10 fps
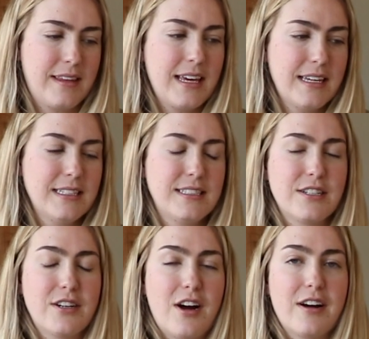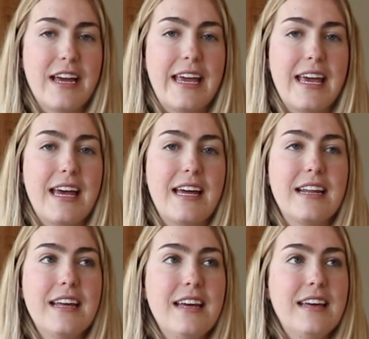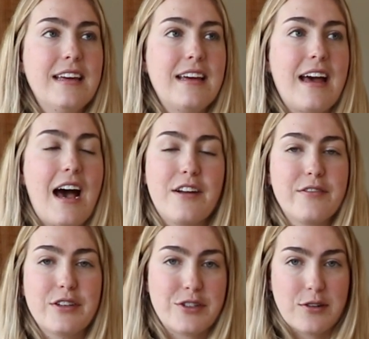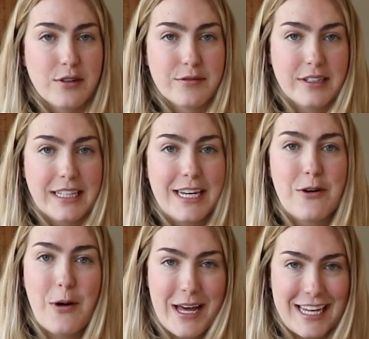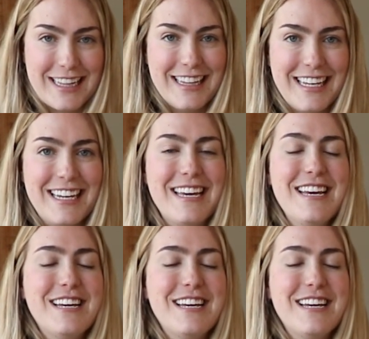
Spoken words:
kids, your car can get out of control really quickly,